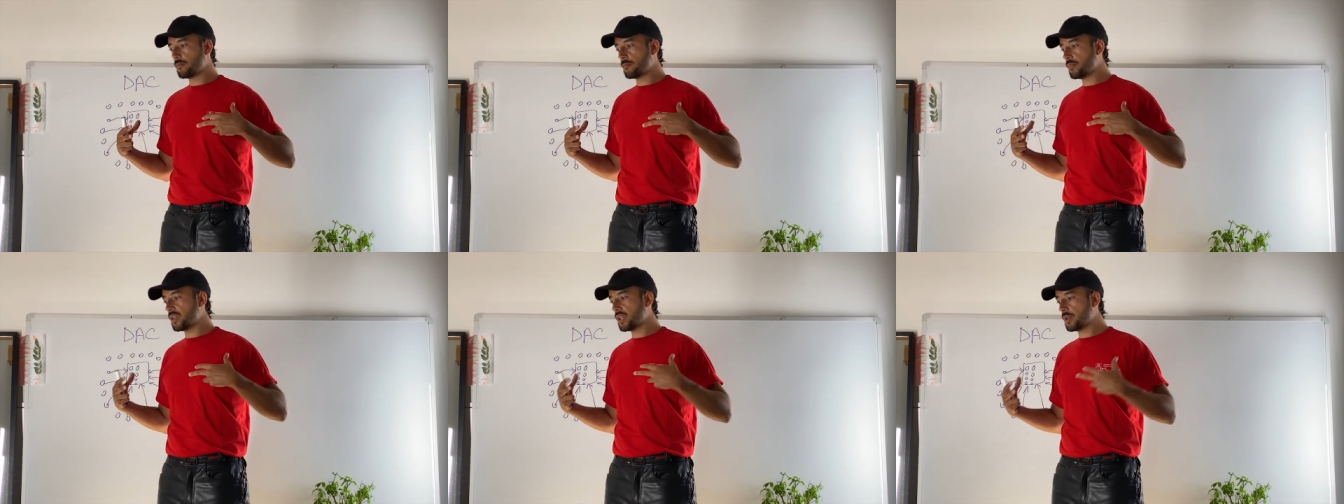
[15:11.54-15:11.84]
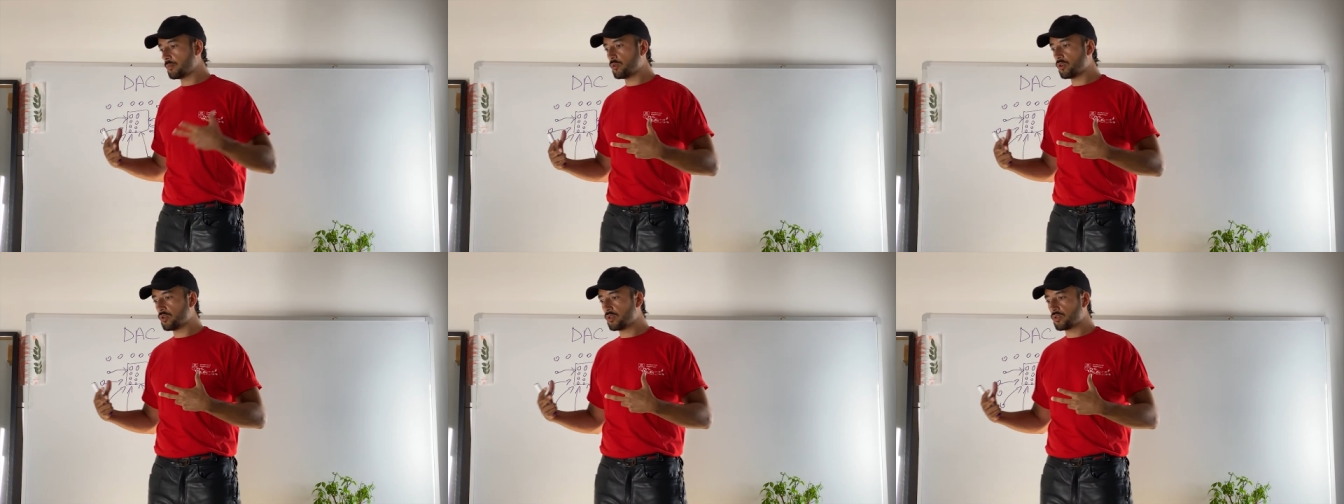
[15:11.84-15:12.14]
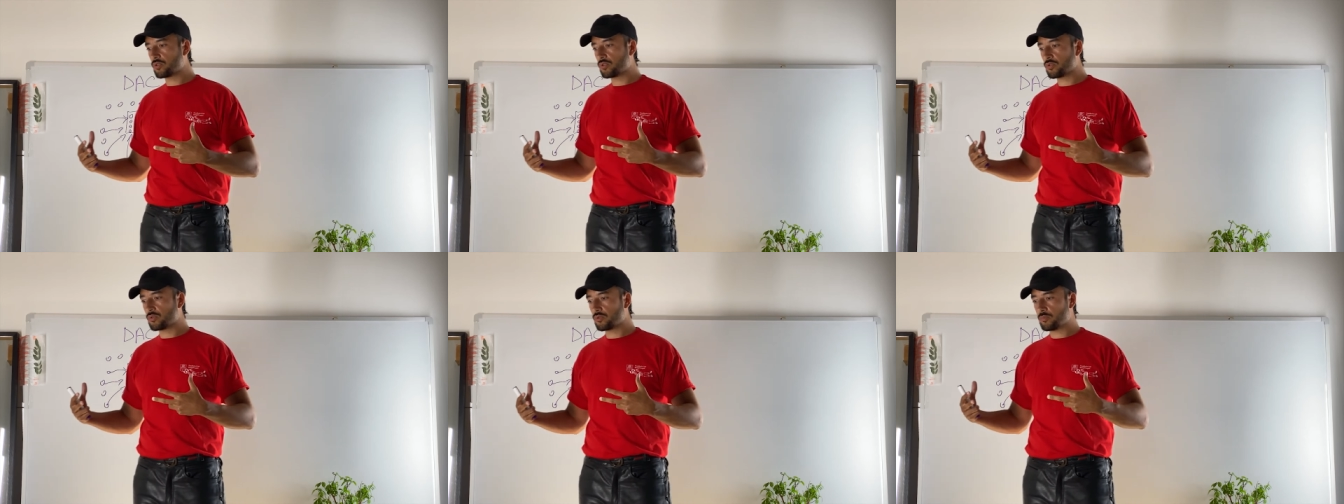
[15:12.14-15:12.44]
be
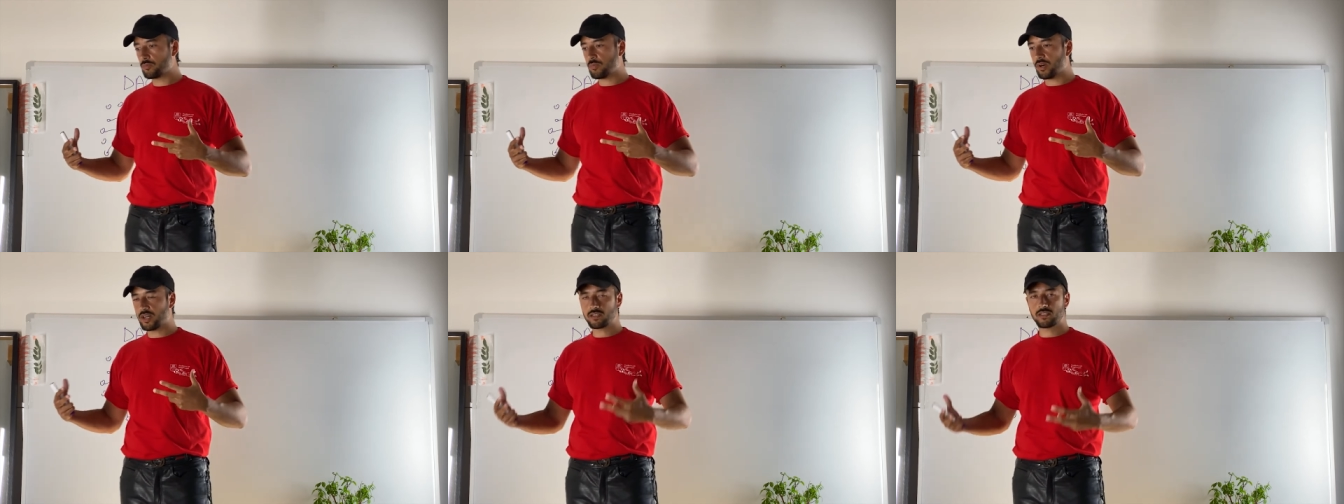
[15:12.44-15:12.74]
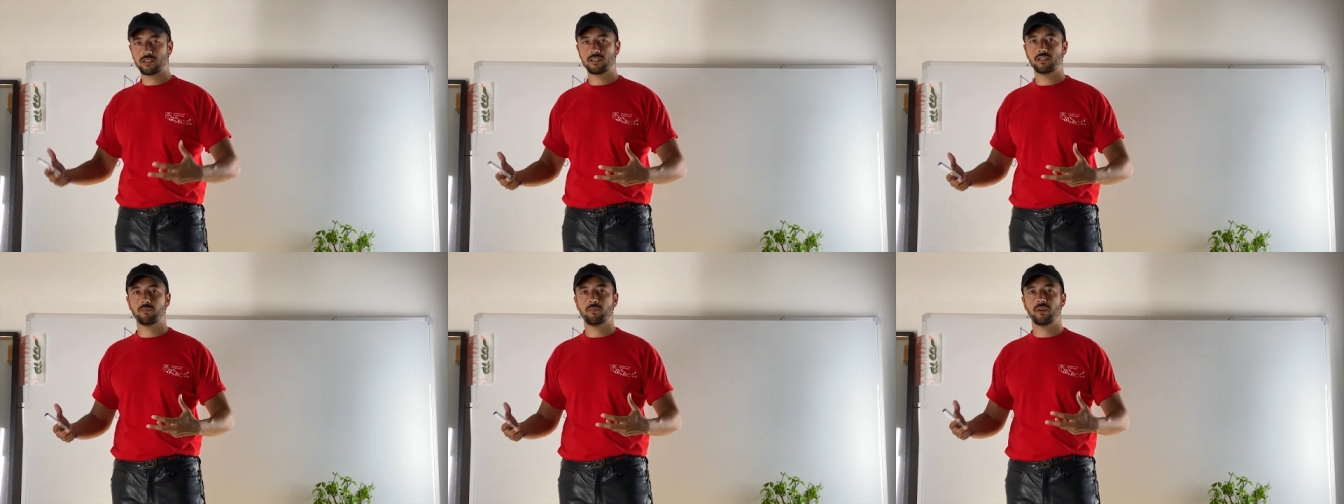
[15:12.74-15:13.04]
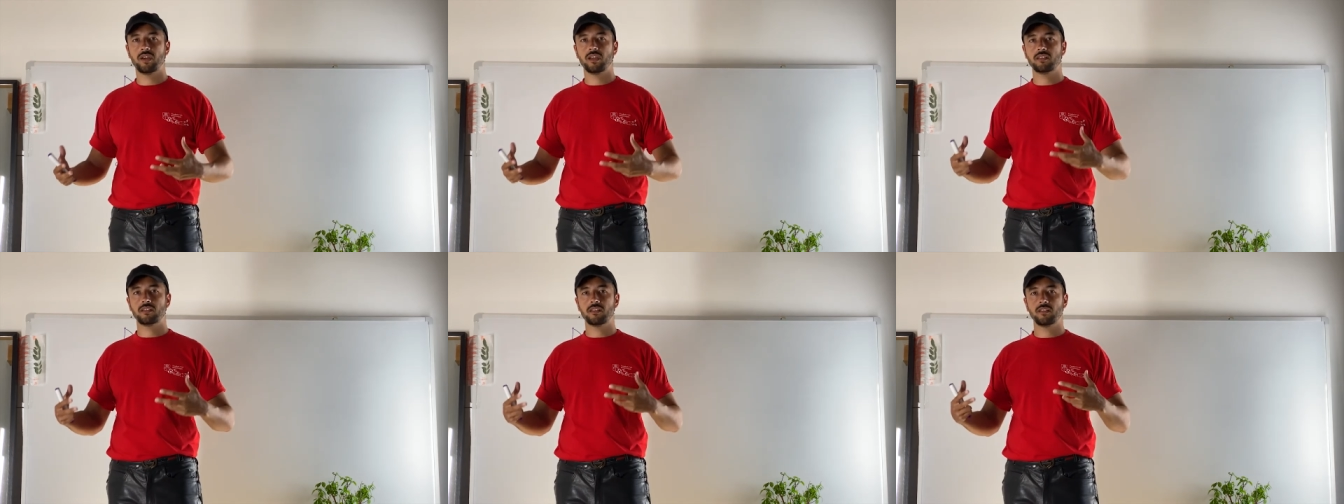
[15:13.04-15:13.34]
able to
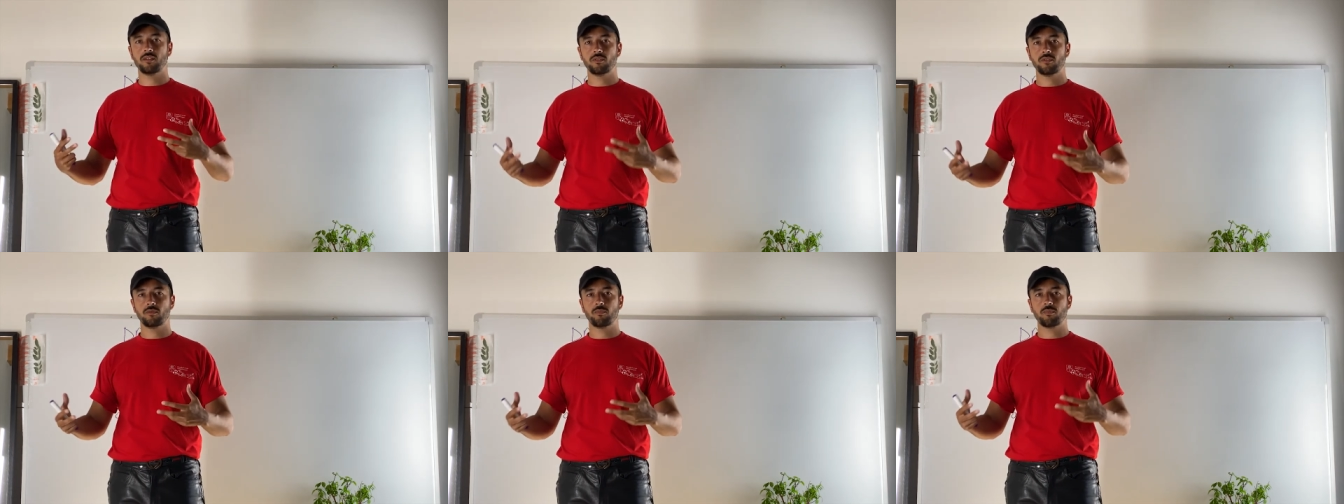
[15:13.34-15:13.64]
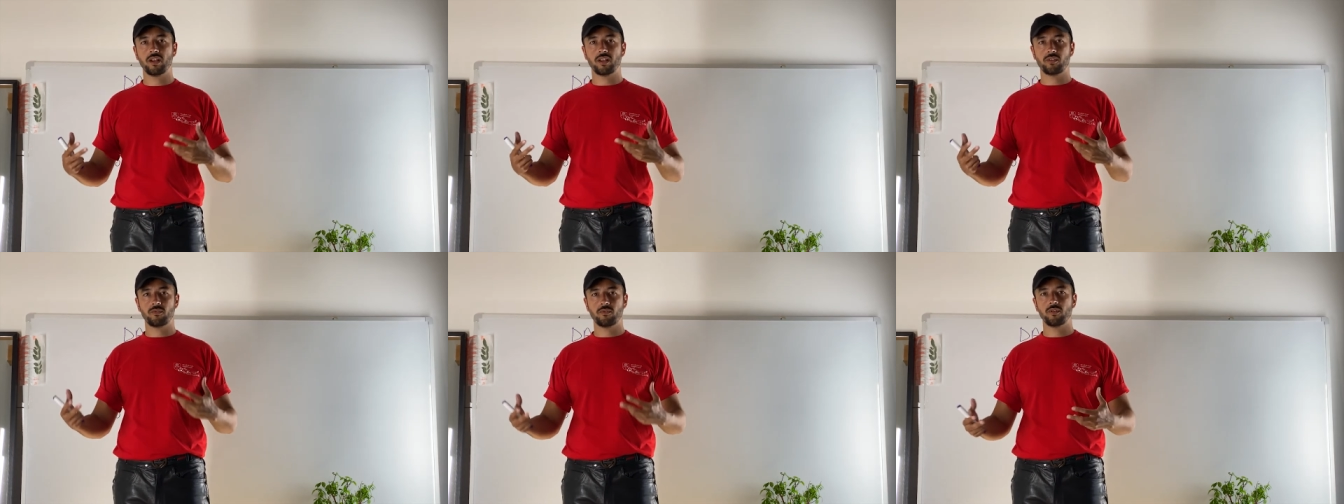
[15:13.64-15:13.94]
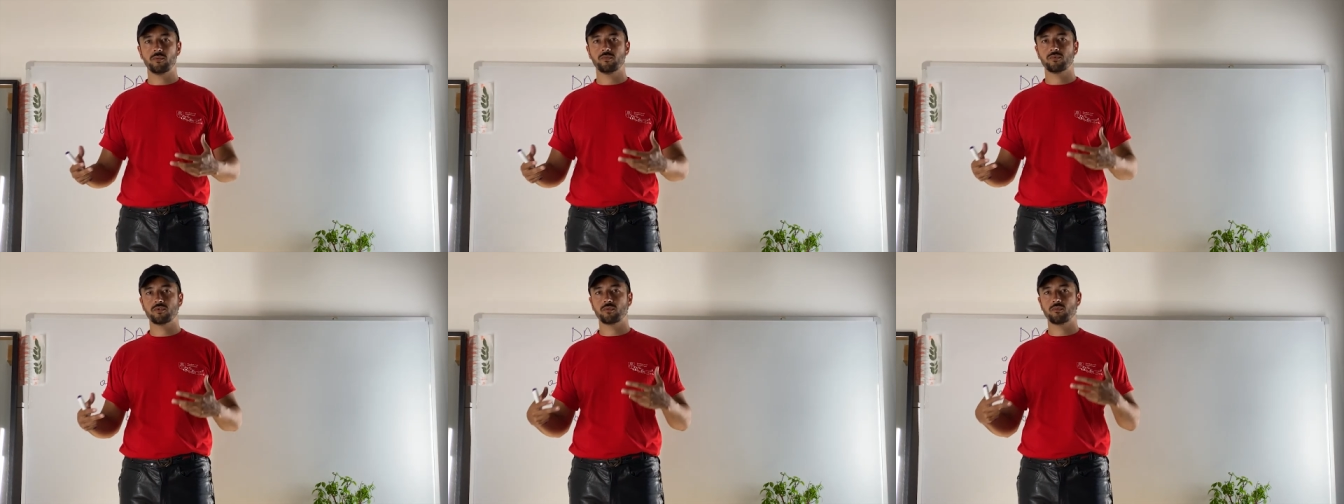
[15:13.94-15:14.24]
participate in the
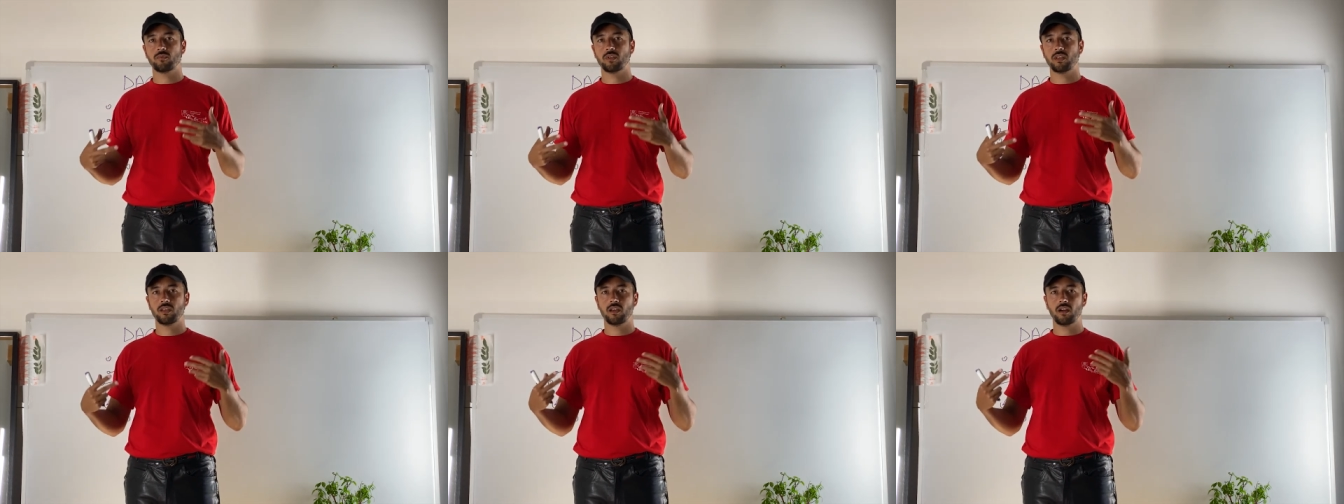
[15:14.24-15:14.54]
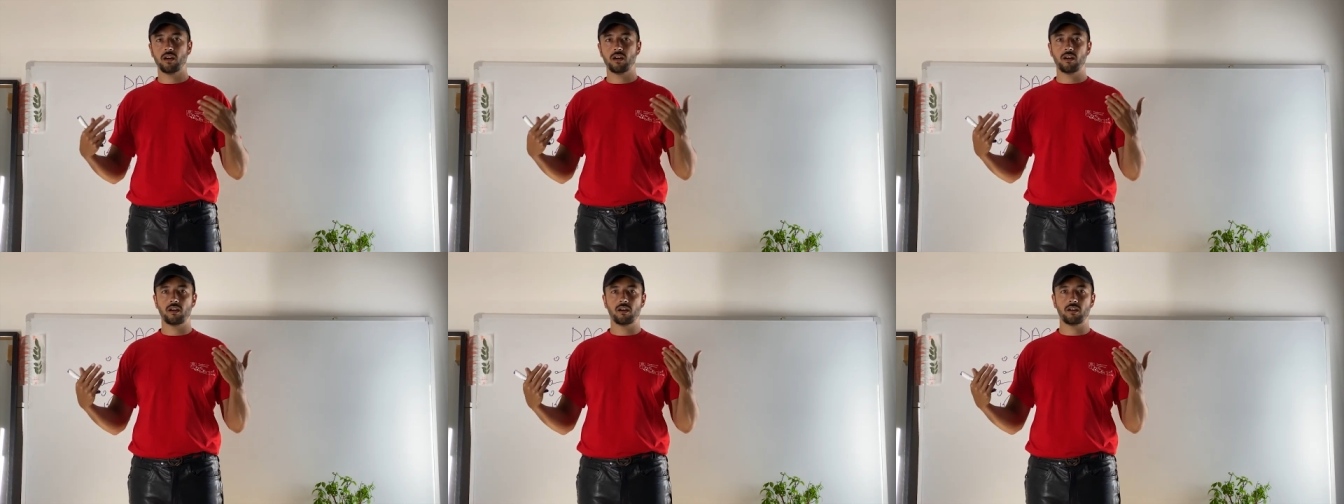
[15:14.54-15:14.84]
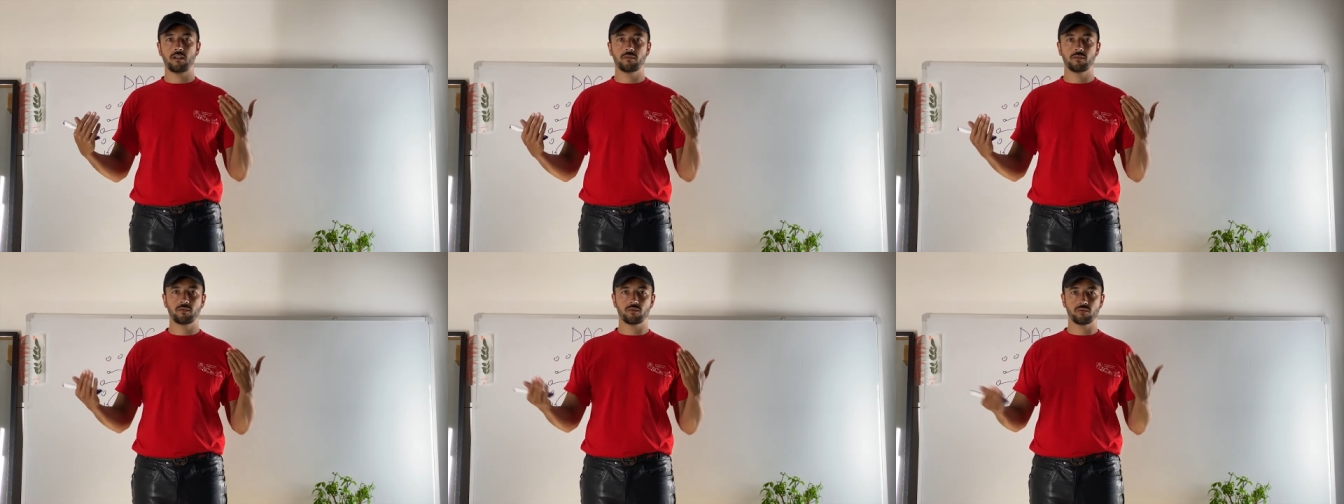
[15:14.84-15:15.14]
platforms we
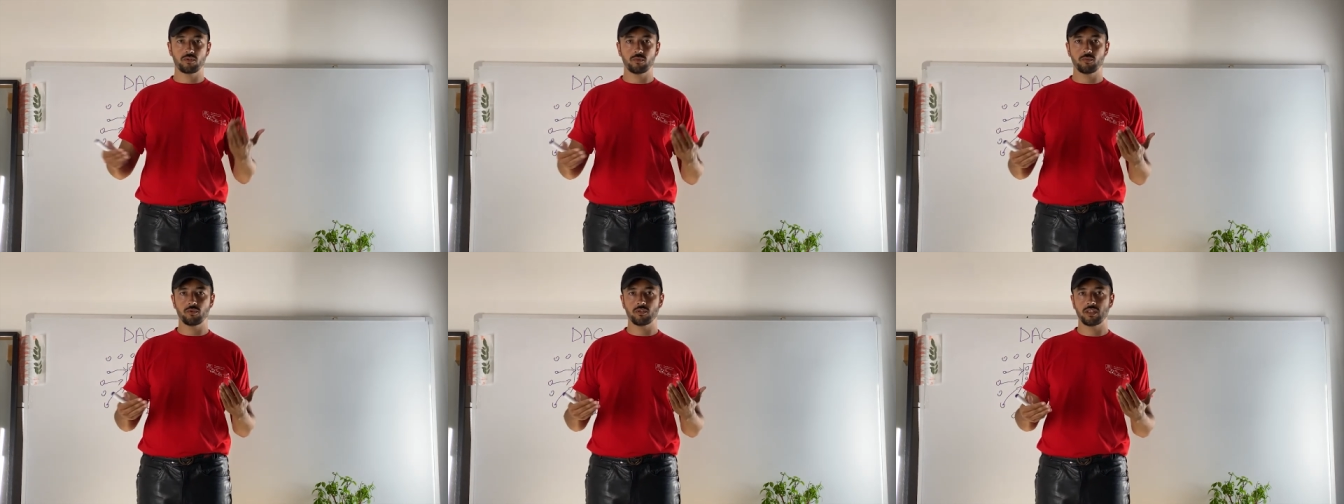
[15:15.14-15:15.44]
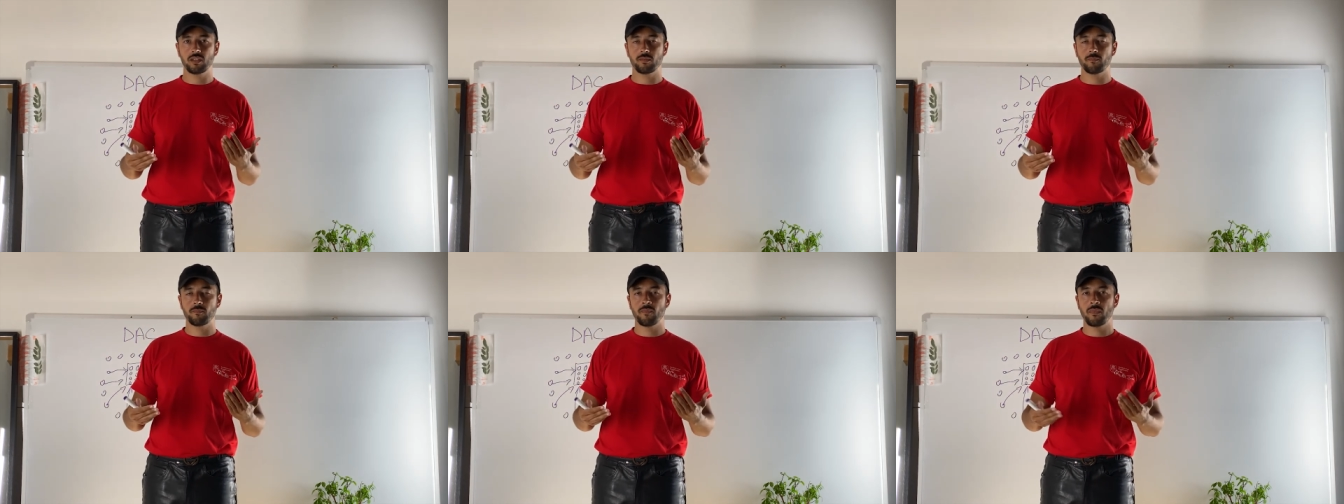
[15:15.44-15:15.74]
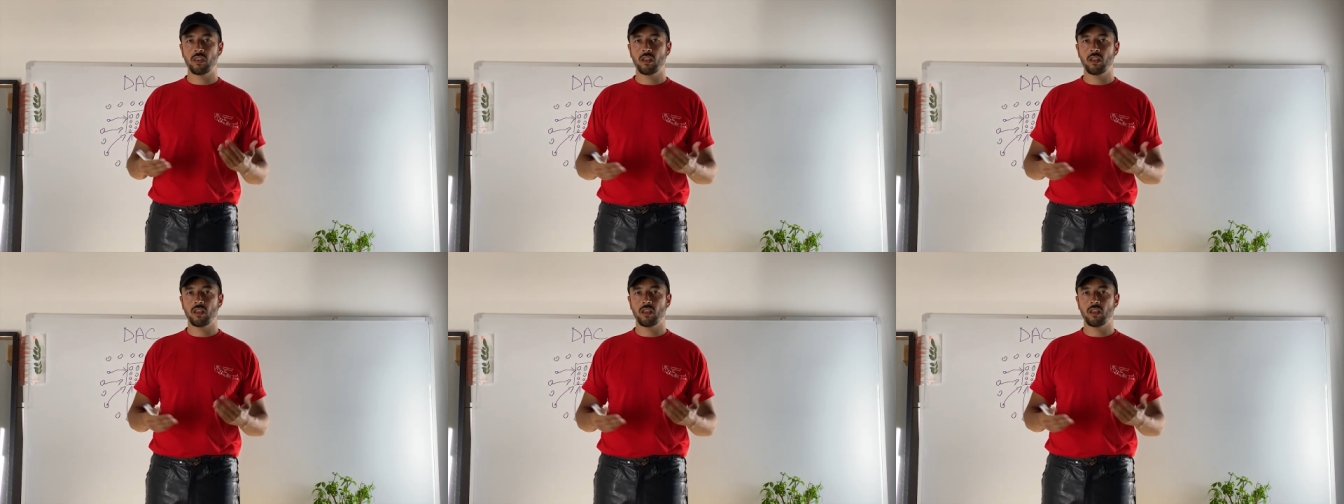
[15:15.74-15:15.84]
are contributing.